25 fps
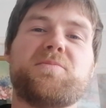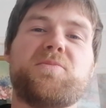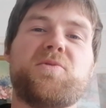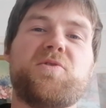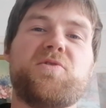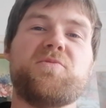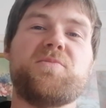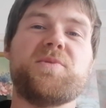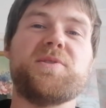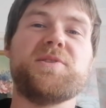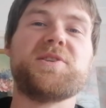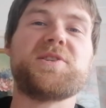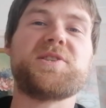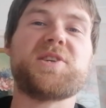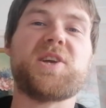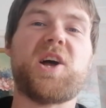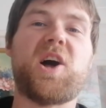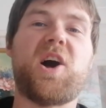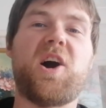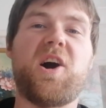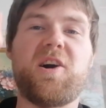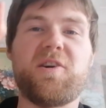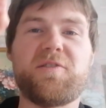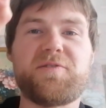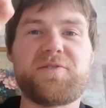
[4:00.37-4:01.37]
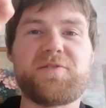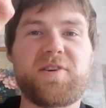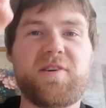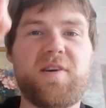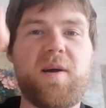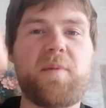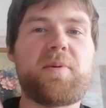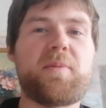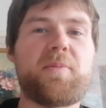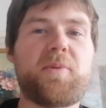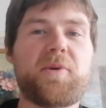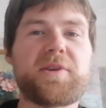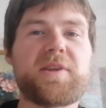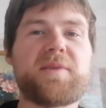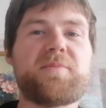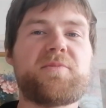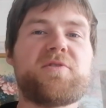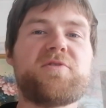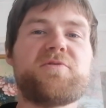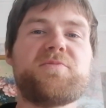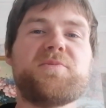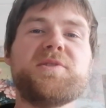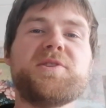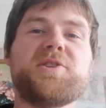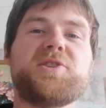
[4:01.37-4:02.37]
movements after upper body
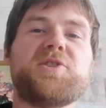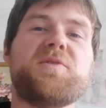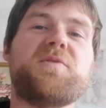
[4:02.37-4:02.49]
movements.